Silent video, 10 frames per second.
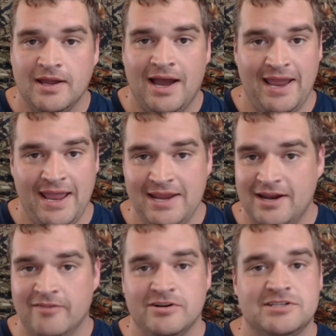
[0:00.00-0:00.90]
I ate
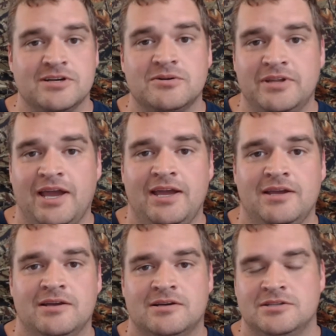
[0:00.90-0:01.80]
every single day
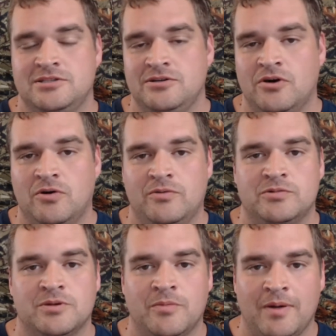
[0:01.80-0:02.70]
because, you know, in
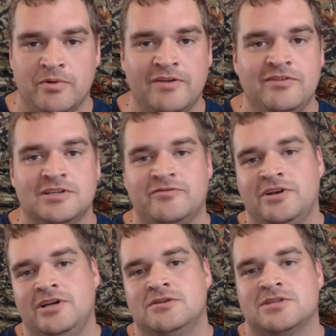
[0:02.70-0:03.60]
some of my previous
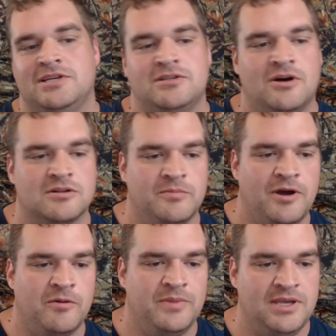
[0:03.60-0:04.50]
videos, I talked
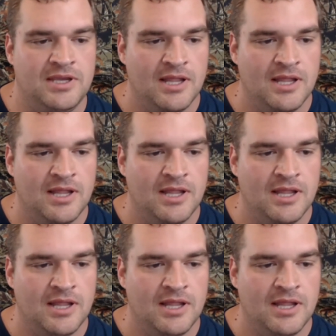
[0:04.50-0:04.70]
about me